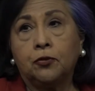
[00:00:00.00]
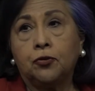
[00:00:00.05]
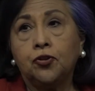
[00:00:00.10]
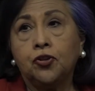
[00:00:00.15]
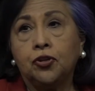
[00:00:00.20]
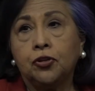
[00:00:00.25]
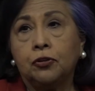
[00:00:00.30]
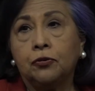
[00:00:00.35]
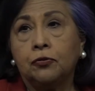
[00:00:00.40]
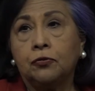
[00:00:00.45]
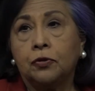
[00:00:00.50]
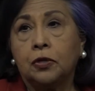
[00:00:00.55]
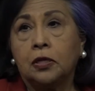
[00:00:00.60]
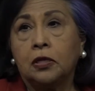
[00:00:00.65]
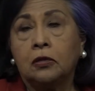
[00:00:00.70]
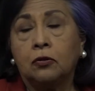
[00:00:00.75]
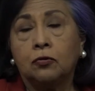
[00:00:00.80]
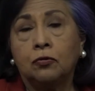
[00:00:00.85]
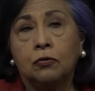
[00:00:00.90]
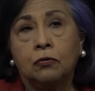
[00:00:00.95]
their children
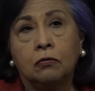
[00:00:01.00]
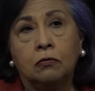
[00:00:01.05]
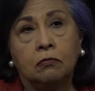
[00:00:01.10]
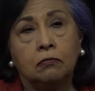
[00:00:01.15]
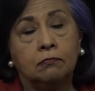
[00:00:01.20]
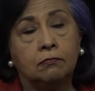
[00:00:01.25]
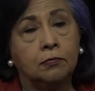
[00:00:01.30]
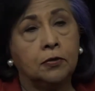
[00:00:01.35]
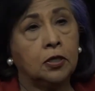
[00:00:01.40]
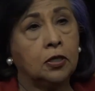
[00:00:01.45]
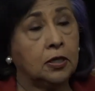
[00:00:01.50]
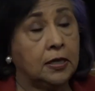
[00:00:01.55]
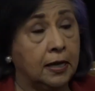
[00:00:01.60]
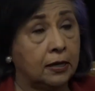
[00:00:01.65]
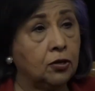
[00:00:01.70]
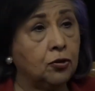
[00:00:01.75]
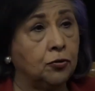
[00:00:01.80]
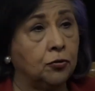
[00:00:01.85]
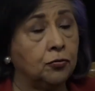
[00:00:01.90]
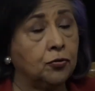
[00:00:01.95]
who
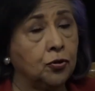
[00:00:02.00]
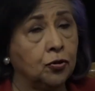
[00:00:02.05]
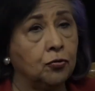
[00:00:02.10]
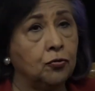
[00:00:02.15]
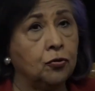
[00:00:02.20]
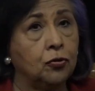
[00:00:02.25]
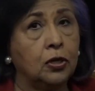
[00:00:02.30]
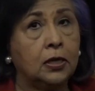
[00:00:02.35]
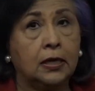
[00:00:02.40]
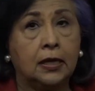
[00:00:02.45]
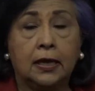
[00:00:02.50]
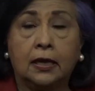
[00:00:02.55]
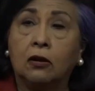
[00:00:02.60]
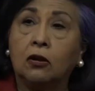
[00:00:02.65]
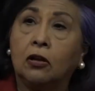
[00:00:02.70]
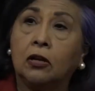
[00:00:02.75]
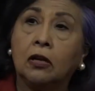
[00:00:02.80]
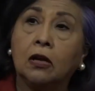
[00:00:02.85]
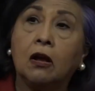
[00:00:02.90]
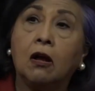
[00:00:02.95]
get through school and get
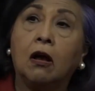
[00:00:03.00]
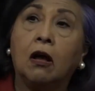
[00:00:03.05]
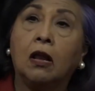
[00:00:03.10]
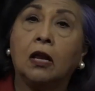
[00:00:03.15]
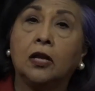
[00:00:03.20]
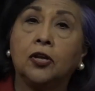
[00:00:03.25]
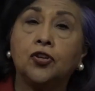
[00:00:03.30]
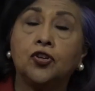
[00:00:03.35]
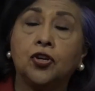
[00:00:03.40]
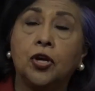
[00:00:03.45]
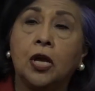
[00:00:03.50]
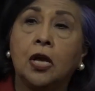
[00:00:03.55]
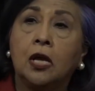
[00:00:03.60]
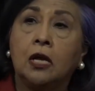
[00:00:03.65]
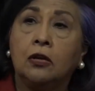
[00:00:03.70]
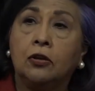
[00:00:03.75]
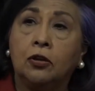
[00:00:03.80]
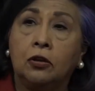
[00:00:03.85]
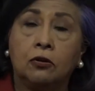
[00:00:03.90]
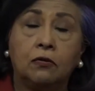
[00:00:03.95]
on to college.
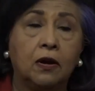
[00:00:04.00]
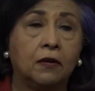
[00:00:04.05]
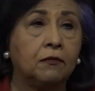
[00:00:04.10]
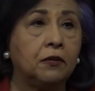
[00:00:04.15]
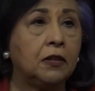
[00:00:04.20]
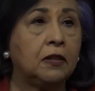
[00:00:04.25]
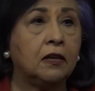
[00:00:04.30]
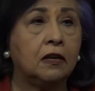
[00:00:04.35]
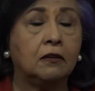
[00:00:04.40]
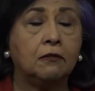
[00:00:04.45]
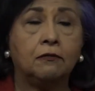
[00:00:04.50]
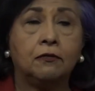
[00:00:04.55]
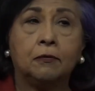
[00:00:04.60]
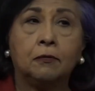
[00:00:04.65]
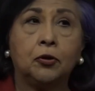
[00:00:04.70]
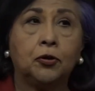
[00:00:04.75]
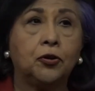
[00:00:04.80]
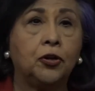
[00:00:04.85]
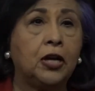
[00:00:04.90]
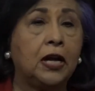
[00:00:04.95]
You know, everything from
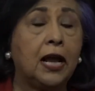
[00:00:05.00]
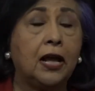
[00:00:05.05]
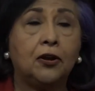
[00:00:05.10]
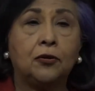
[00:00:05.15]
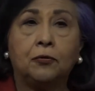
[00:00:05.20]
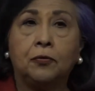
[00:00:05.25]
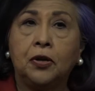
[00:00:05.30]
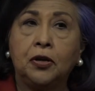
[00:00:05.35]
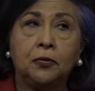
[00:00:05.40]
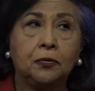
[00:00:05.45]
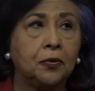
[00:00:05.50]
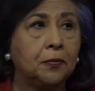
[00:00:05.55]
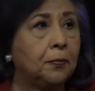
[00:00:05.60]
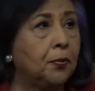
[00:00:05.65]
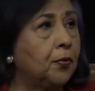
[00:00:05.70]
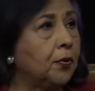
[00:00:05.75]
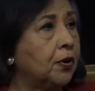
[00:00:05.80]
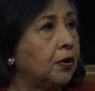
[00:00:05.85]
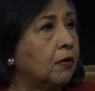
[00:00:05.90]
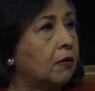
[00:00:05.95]
learning how to read a
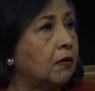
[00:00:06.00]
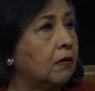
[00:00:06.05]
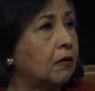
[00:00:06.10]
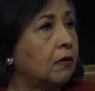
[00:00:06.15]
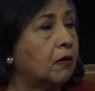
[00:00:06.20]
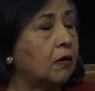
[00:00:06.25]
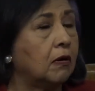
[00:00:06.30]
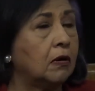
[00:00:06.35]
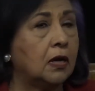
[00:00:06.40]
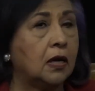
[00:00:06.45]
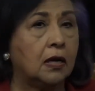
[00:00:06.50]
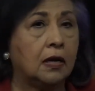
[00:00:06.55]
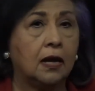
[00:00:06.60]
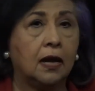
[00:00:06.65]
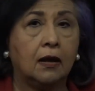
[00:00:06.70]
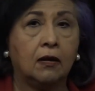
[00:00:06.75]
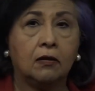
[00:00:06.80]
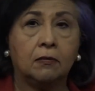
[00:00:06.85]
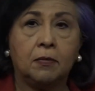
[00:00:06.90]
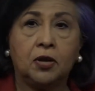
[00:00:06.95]
report card and
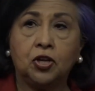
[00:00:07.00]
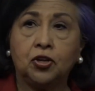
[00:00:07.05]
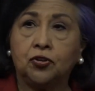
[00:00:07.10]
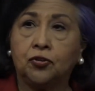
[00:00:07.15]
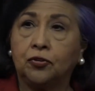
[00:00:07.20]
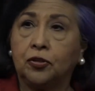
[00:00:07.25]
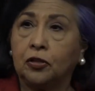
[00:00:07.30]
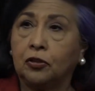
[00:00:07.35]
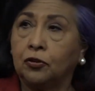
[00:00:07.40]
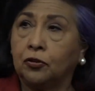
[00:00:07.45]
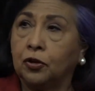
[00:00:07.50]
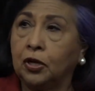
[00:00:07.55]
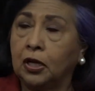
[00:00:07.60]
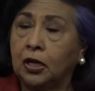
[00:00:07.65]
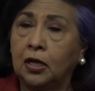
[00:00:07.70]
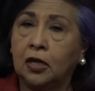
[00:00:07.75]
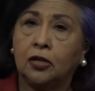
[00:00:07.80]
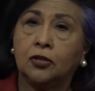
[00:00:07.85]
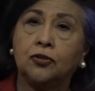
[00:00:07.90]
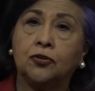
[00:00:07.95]
how to make sure that the
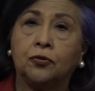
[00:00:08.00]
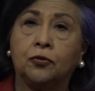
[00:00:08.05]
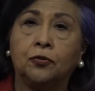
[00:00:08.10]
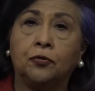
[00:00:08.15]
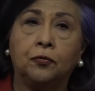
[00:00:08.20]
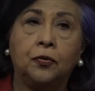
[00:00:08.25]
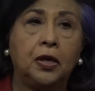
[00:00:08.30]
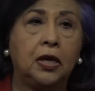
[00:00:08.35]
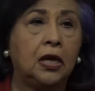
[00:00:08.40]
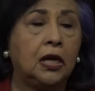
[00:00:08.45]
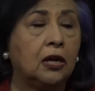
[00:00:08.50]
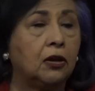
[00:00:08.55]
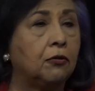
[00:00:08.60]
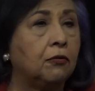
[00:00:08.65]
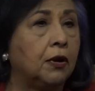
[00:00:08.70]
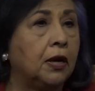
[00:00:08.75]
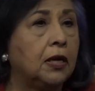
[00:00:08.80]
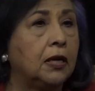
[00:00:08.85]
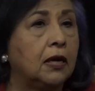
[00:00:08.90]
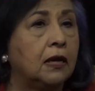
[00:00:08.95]
kids are reading at
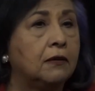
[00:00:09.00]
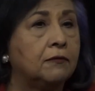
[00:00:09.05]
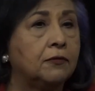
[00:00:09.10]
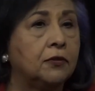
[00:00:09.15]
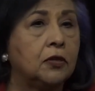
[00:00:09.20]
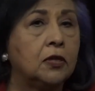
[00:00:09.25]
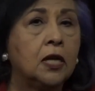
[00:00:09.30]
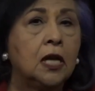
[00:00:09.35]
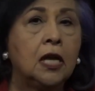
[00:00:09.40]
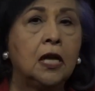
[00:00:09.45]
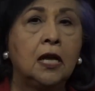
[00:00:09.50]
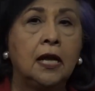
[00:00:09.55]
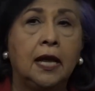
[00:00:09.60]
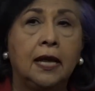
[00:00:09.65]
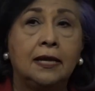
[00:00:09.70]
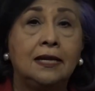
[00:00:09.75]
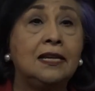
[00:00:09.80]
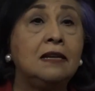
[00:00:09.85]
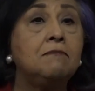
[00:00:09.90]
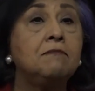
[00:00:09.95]
grade level
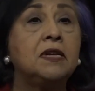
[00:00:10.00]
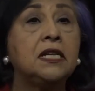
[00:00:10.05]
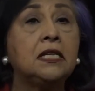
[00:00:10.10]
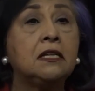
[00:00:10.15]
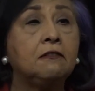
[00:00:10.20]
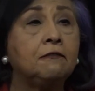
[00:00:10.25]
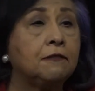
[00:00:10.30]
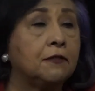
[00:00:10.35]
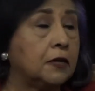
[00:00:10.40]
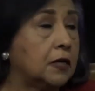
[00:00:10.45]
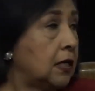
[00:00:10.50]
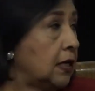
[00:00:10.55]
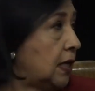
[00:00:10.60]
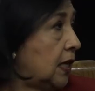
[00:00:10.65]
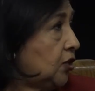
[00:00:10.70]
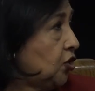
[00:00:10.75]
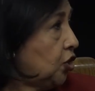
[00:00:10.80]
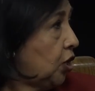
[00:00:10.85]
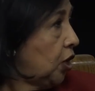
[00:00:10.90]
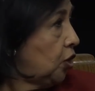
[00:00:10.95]
and demystifying
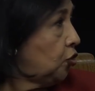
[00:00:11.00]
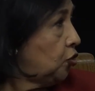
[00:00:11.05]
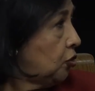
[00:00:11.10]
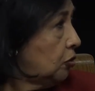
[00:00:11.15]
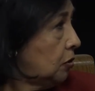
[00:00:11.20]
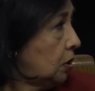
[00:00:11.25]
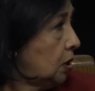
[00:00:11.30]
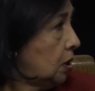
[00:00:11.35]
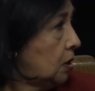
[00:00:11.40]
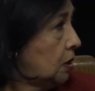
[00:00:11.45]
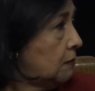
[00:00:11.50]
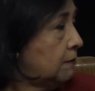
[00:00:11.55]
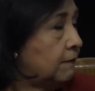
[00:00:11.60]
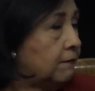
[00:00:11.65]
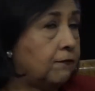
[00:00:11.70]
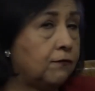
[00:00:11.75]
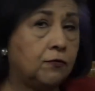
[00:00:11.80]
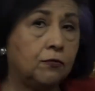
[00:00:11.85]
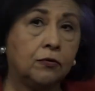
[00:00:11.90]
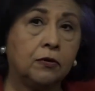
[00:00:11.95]
the educational system
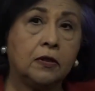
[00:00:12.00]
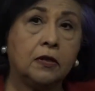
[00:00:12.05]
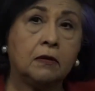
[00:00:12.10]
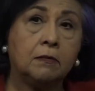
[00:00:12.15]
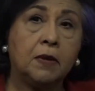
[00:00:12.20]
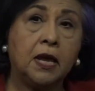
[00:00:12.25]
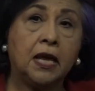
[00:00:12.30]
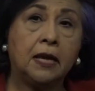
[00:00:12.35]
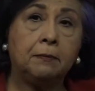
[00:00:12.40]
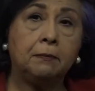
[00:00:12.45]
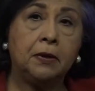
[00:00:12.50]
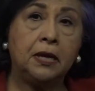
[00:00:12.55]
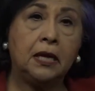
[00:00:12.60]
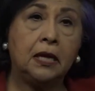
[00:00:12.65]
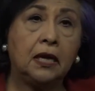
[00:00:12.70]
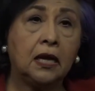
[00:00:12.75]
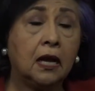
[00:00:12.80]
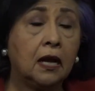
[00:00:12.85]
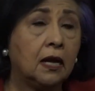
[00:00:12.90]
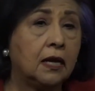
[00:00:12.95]
for them and
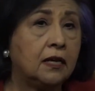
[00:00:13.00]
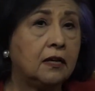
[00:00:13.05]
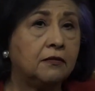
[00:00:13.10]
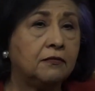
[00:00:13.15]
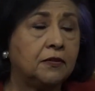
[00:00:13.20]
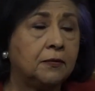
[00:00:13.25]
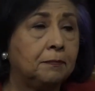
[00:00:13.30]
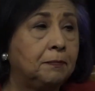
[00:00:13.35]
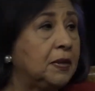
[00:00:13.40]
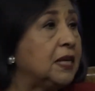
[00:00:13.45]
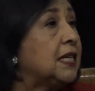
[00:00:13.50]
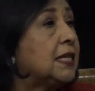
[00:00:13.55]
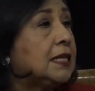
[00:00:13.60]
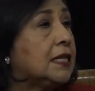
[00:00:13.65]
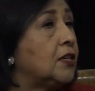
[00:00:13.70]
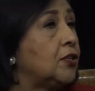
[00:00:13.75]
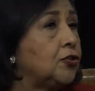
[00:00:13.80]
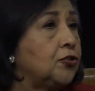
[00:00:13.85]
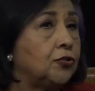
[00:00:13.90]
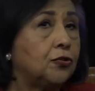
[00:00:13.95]
being kind of a big
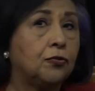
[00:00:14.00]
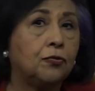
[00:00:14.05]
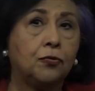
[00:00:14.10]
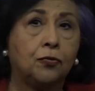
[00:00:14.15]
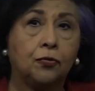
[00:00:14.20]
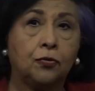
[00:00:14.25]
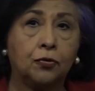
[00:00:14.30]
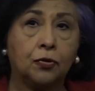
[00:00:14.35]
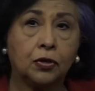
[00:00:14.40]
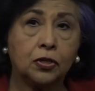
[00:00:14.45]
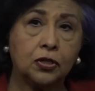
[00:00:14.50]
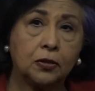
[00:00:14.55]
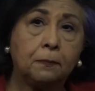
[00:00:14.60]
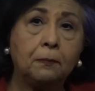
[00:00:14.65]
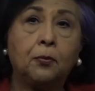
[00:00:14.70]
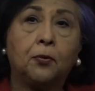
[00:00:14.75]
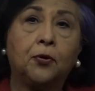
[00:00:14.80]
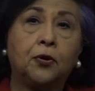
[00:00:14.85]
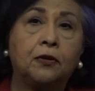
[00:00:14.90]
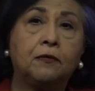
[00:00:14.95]
sister or a
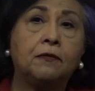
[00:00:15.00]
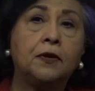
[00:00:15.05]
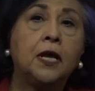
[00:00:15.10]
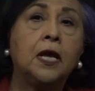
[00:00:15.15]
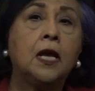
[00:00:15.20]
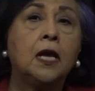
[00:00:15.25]
supportive